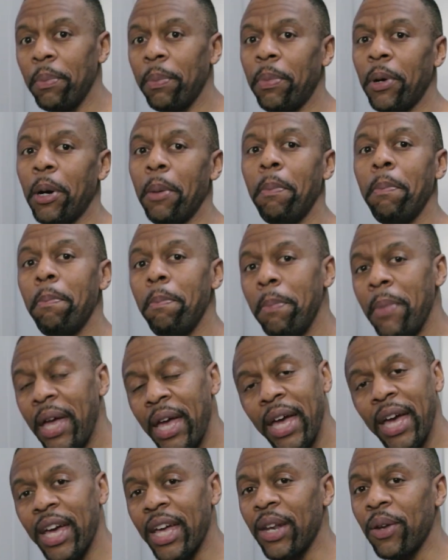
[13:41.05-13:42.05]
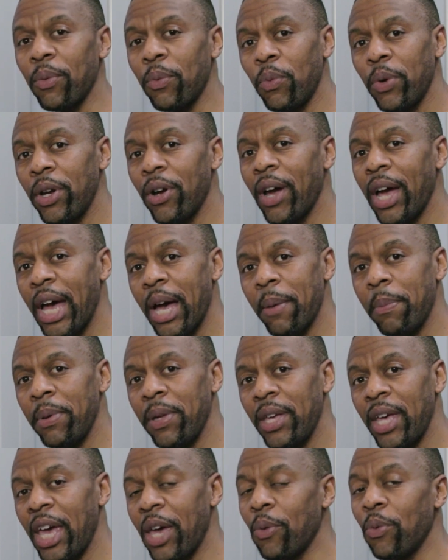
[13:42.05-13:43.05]
But man, we are
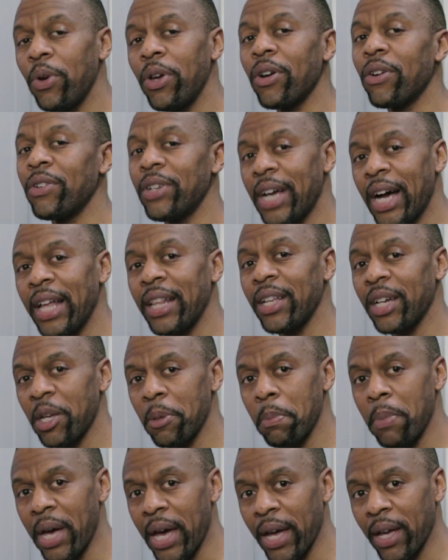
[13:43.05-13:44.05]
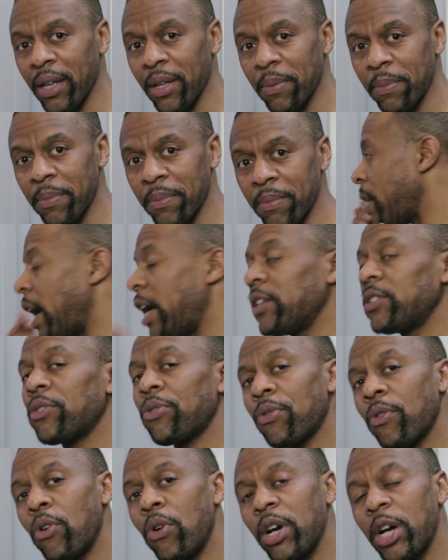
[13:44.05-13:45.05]
happy and we are not looking back. I'll
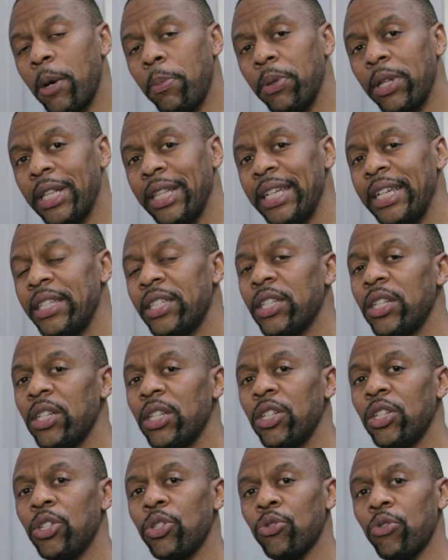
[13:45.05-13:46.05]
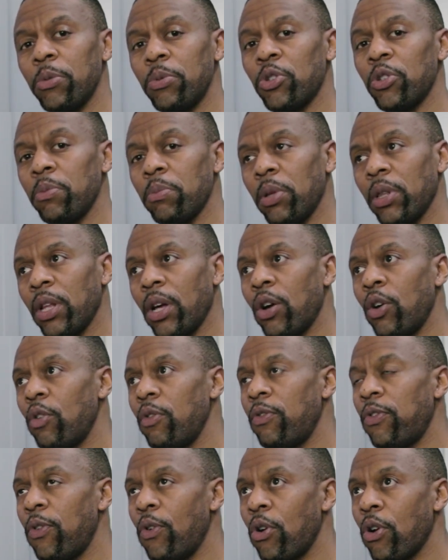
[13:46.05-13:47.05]
throw a couple of links in the description below
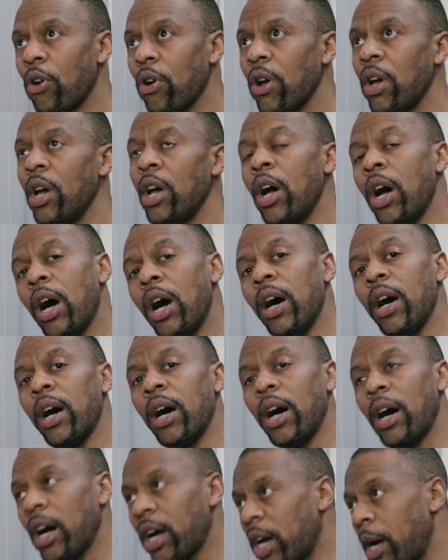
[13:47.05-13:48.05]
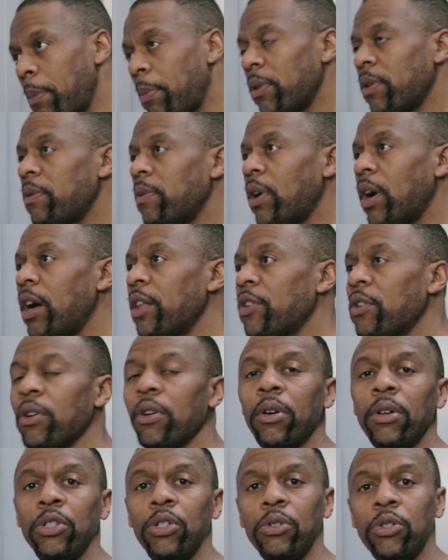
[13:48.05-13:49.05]
for uh, a couple of
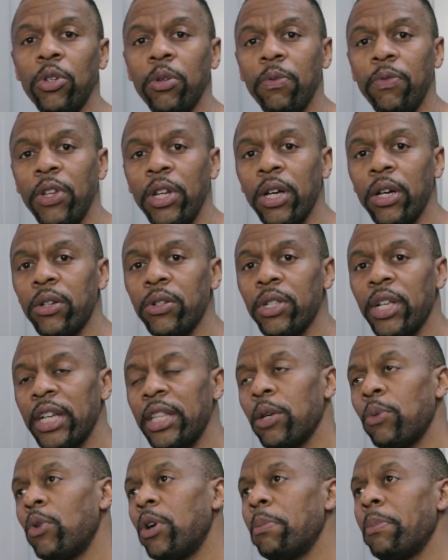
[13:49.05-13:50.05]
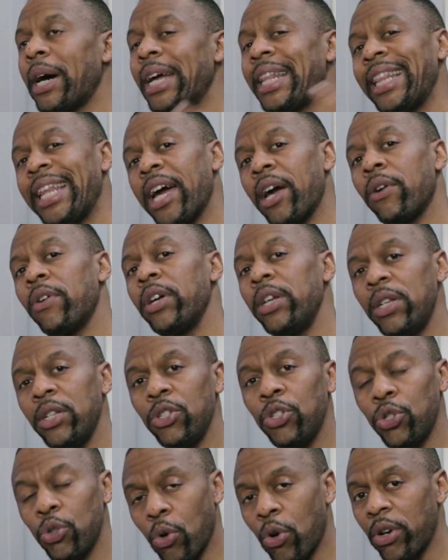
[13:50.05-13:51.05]
other YouTube videos like the one by Larry
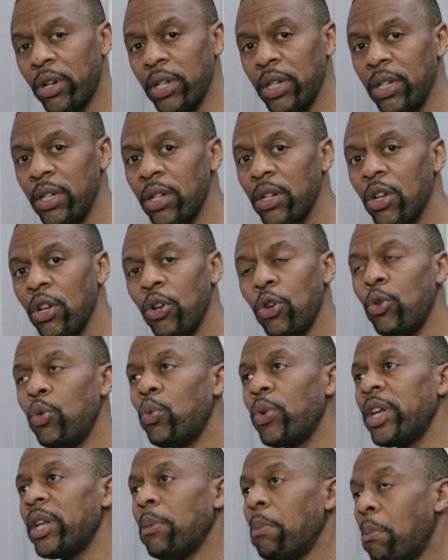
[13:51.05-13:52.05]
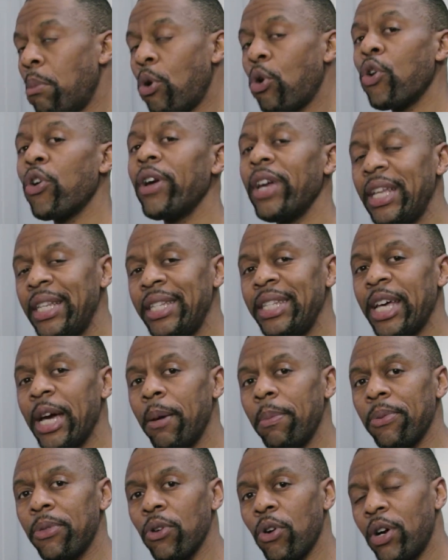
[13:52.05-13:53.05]
Jordan, who went more in
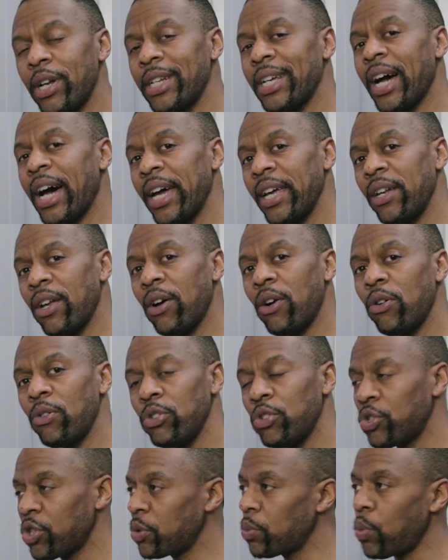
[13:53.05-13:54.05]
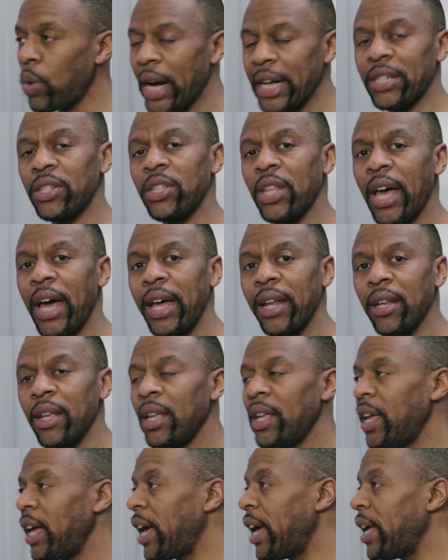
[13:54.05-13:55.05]
depth on Kyno. You should watch that.
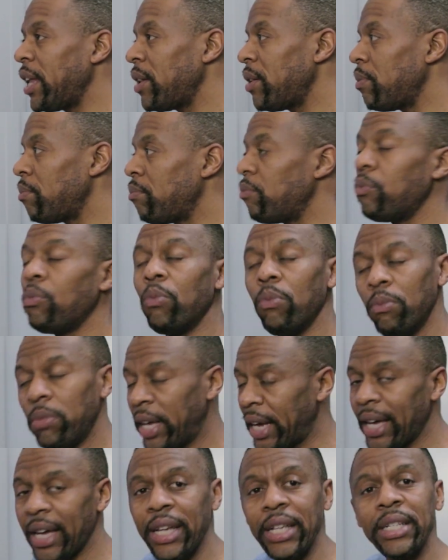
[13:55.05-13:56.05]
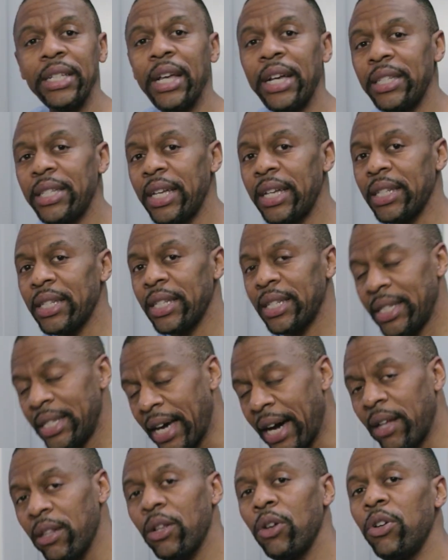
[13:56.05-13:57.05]
And like I, I said,
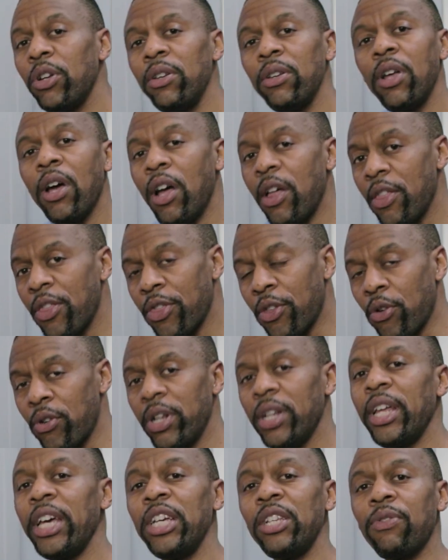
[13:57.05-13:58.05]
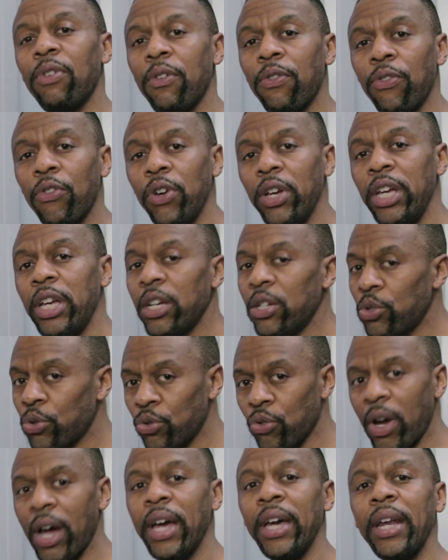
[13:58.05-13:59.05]
download it 30 days for free.
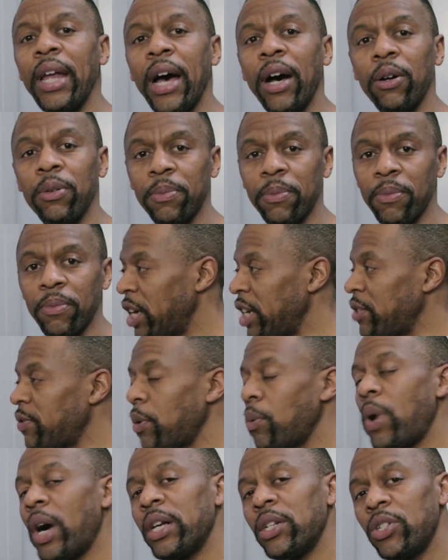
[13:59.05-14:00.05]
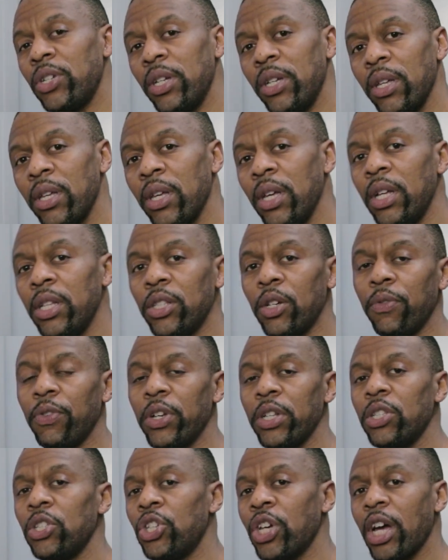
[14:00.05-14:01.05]
Try it out. Thanks for watching. Don't
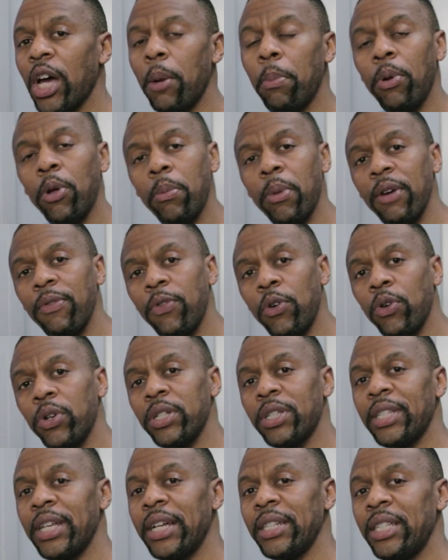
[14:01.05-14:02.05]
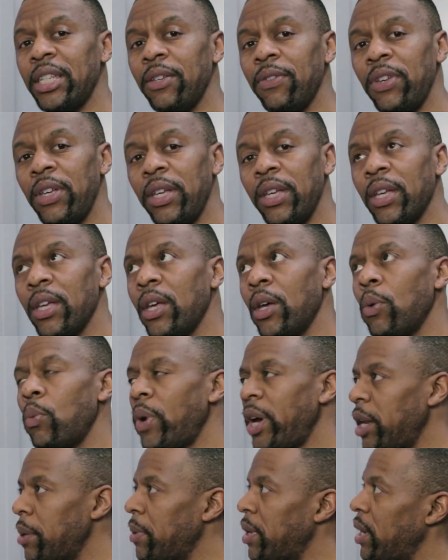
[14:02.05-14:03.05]
forget to check out pullmyfocus.tv.
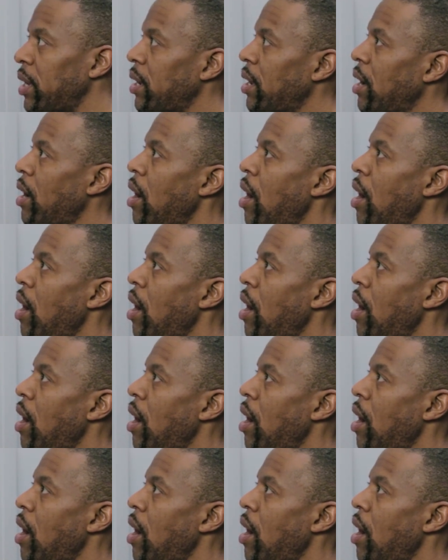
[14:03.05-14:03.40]
Wait a minute.